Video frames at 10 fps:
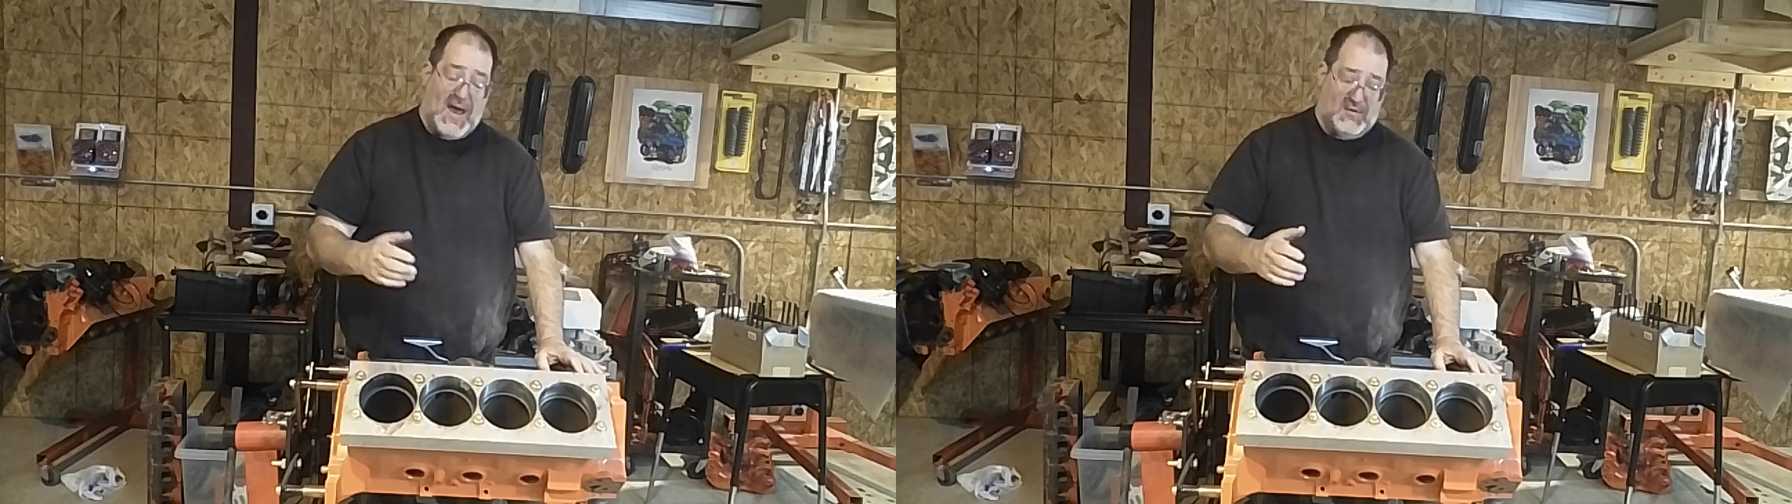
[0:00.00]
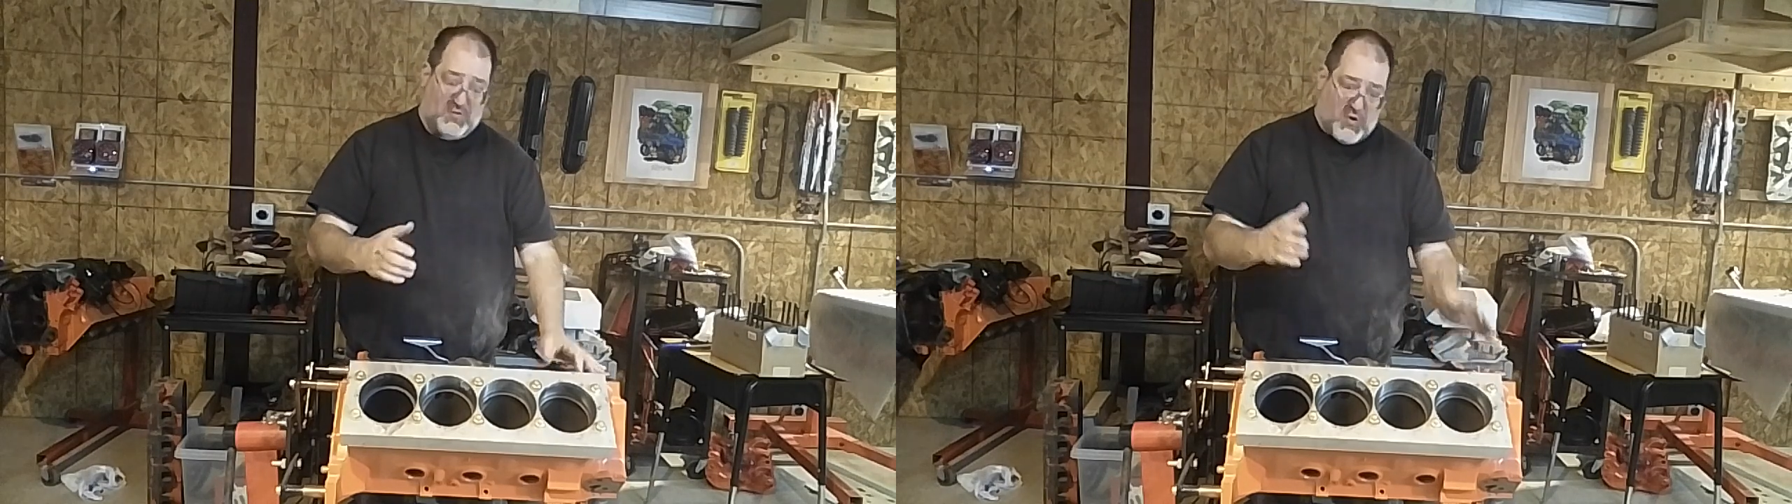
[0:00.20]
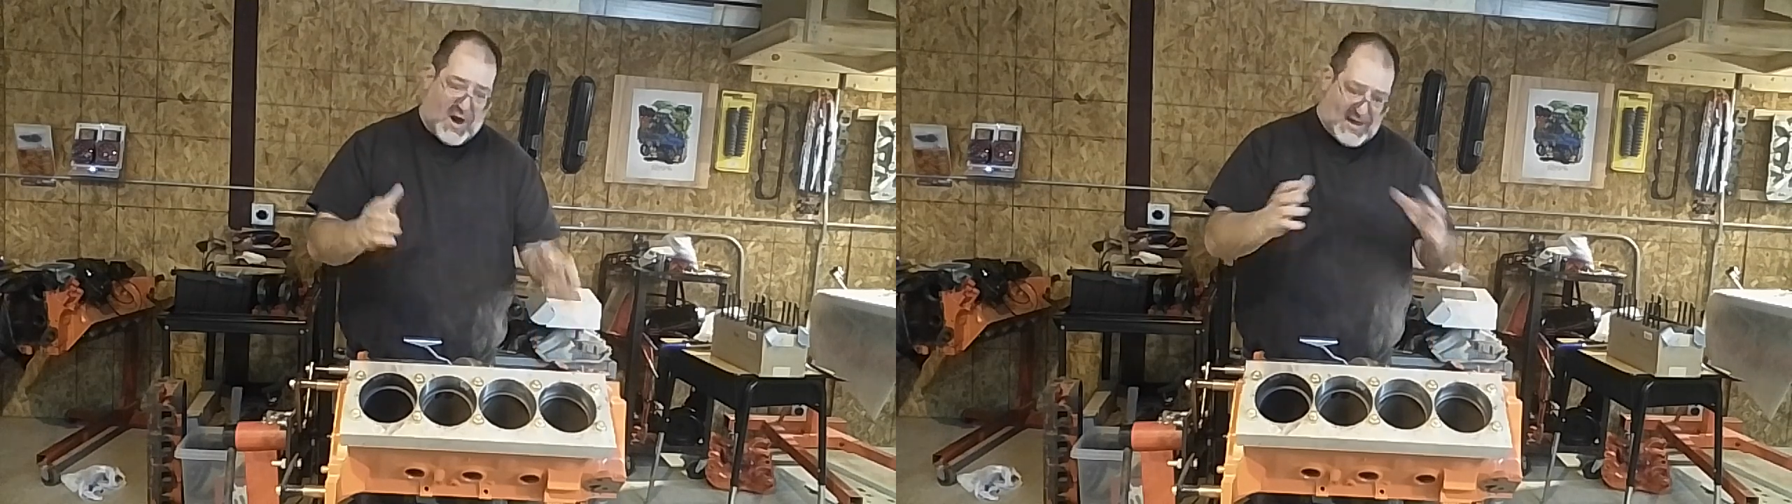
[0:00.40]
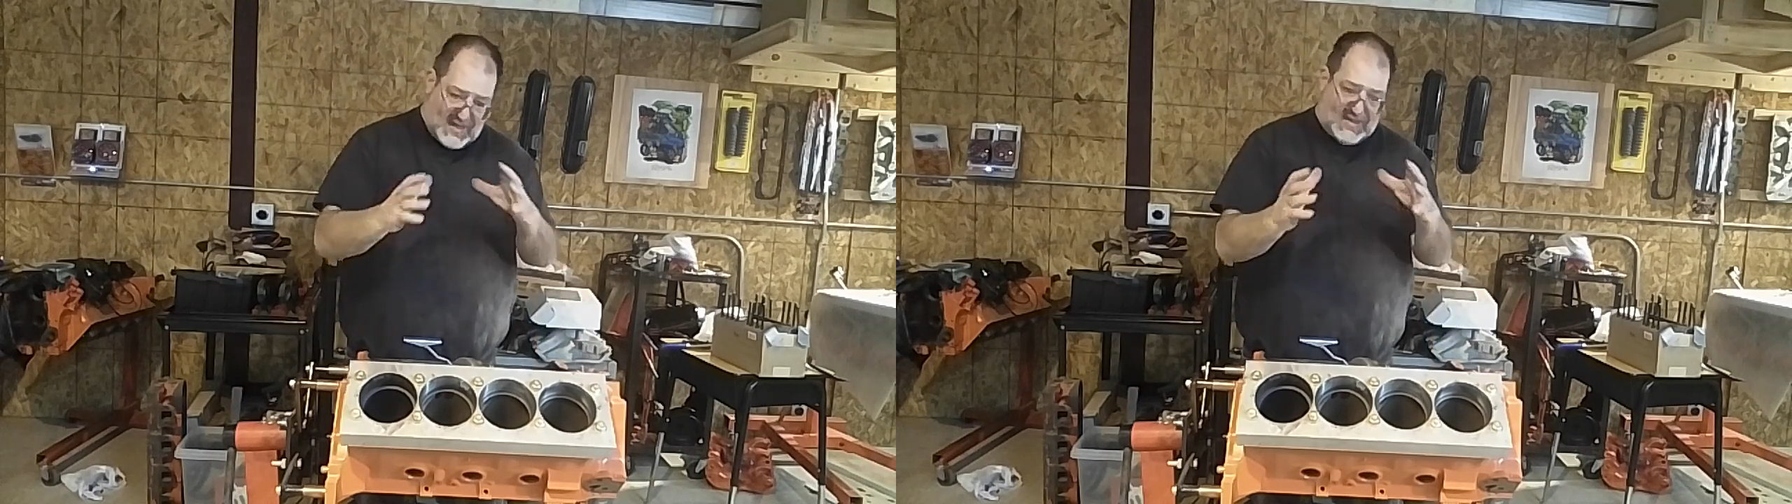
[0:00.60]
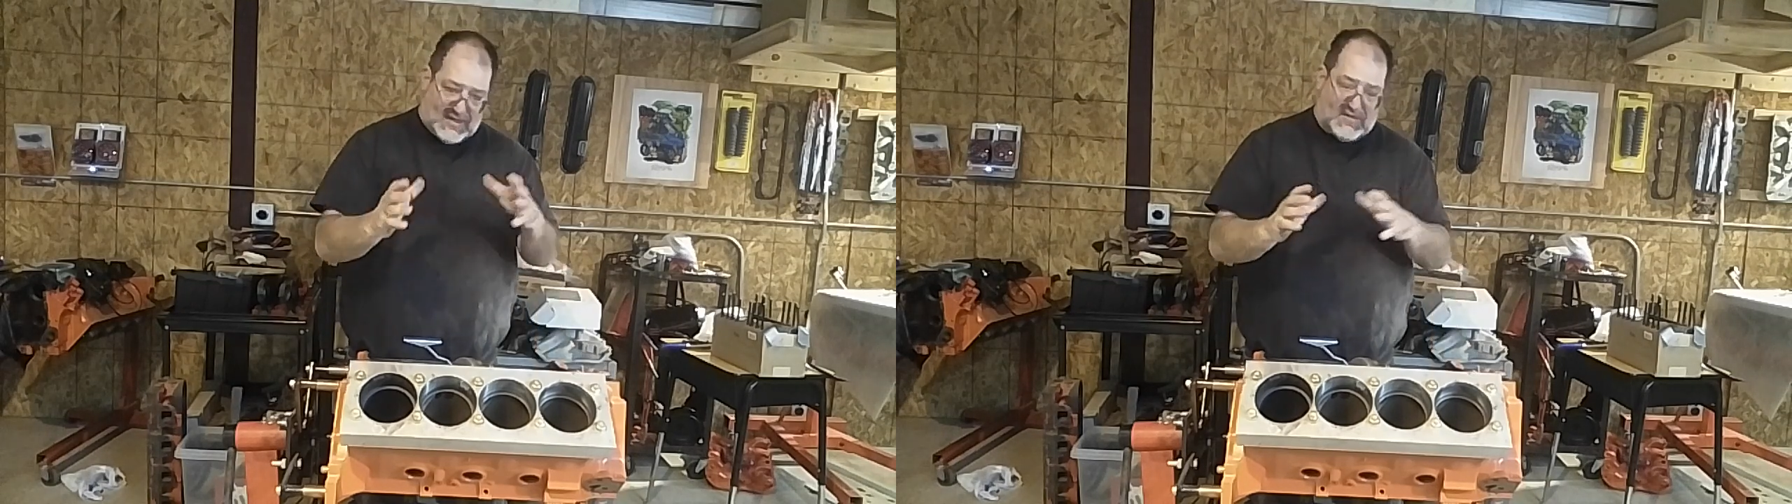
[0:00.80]
and try
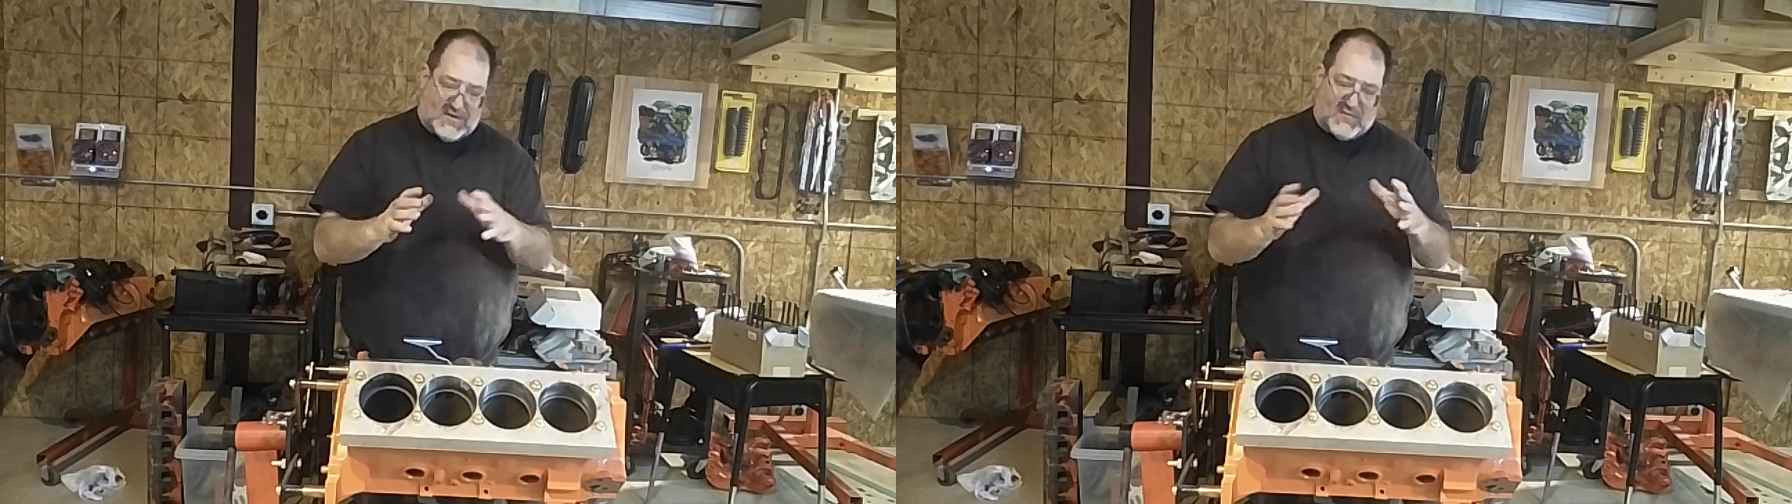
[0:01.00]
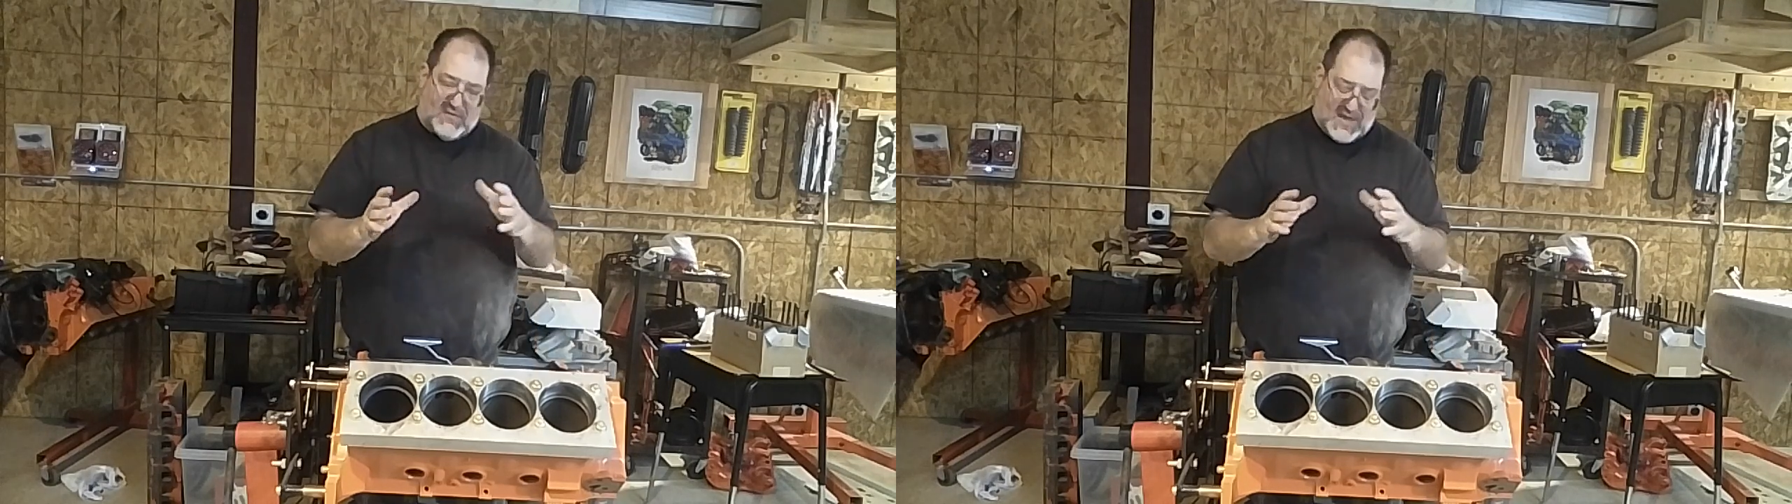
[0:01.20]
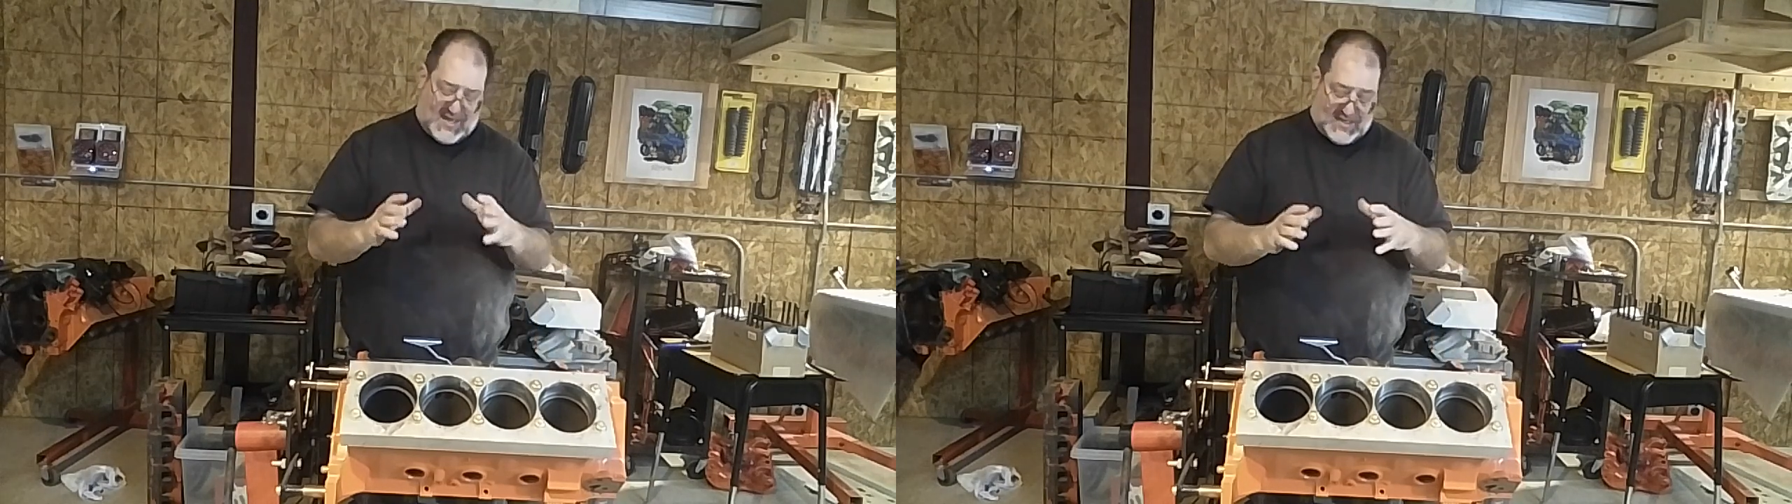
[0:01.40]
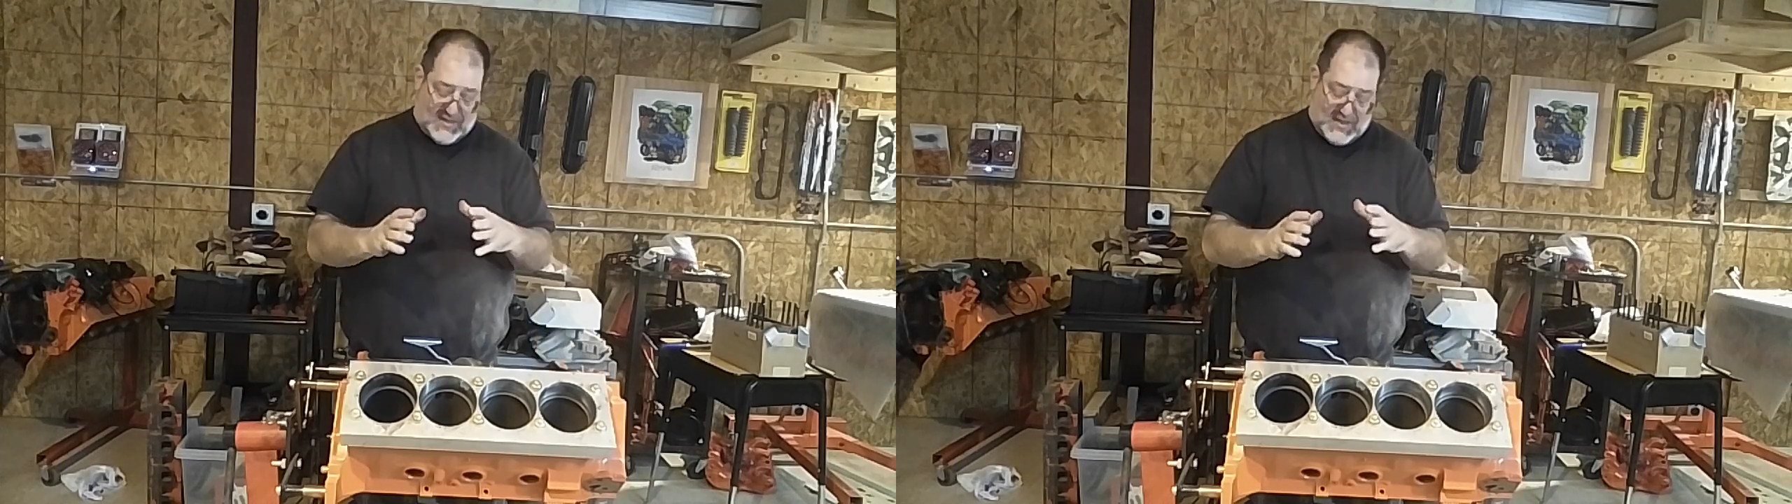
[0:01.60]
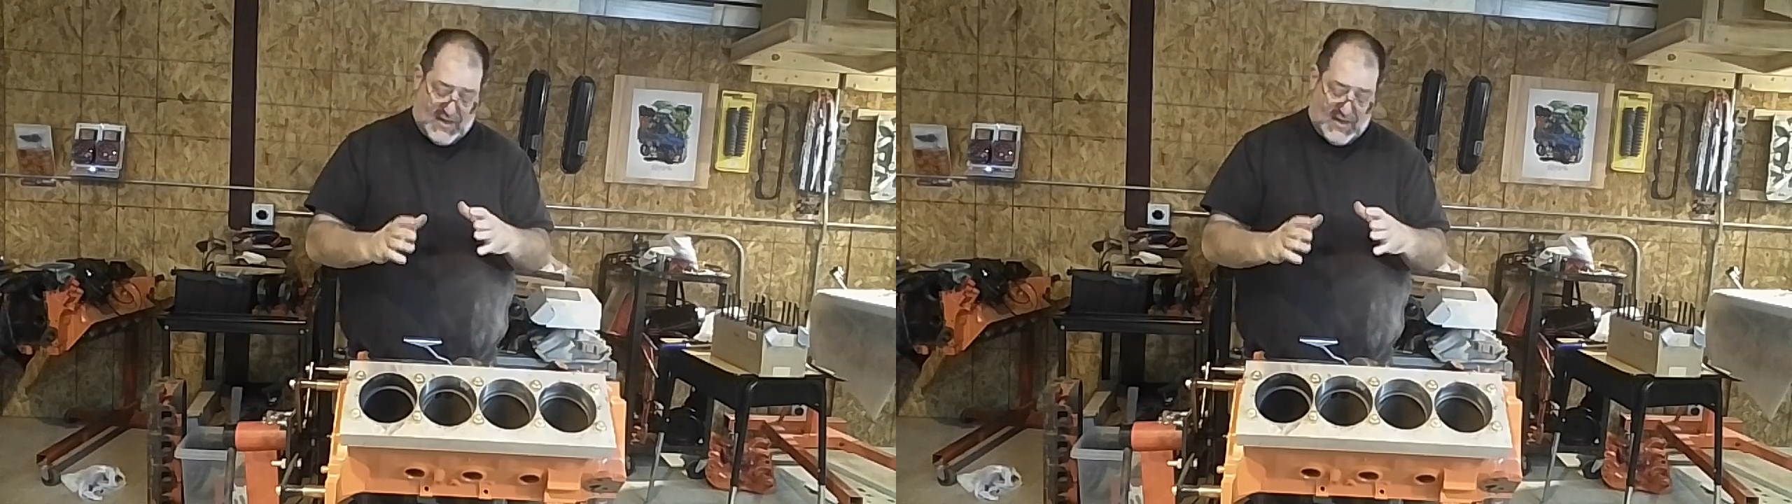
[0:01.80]
and get this thing